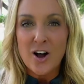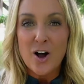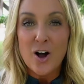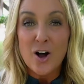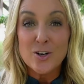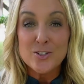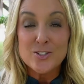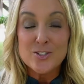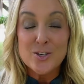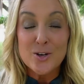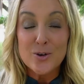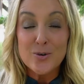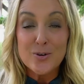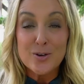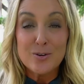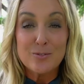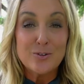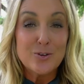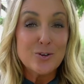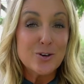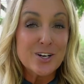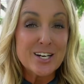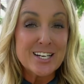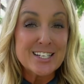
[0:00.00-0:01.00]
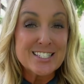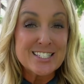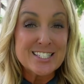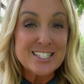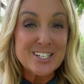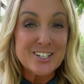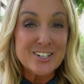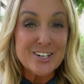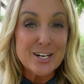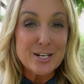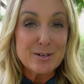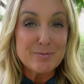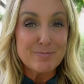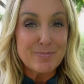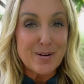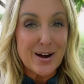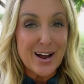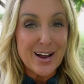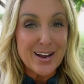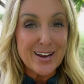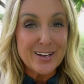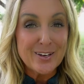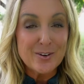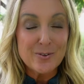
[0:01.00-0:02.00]
Also, if you're considering
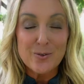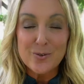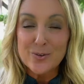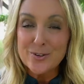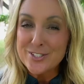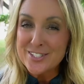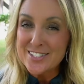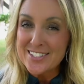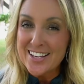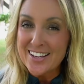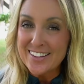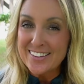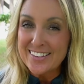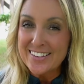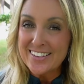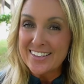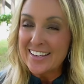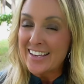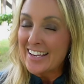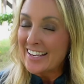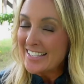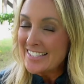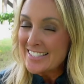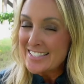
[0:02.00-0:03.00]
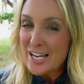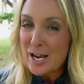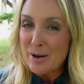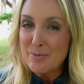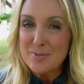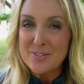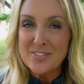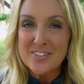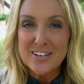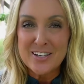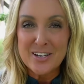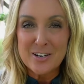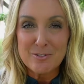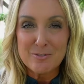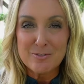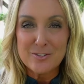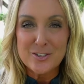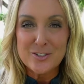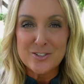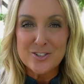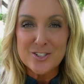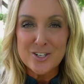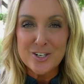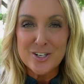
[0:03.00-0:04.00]
buying or selling anytime in the near
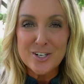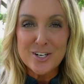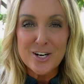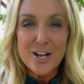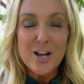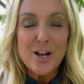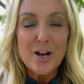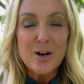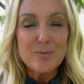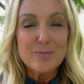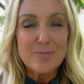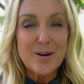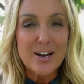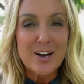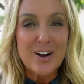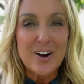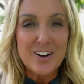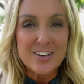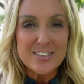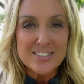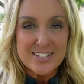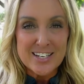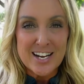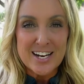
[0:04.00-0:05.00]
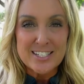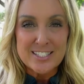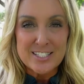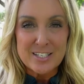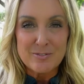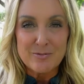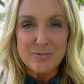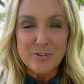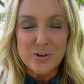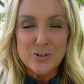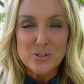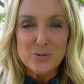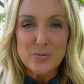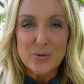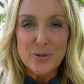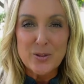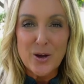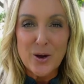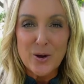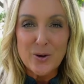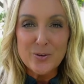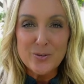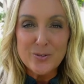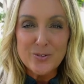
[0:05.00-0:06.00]
future, my contact info is
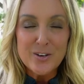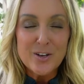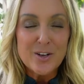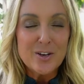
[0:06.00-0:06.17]
below.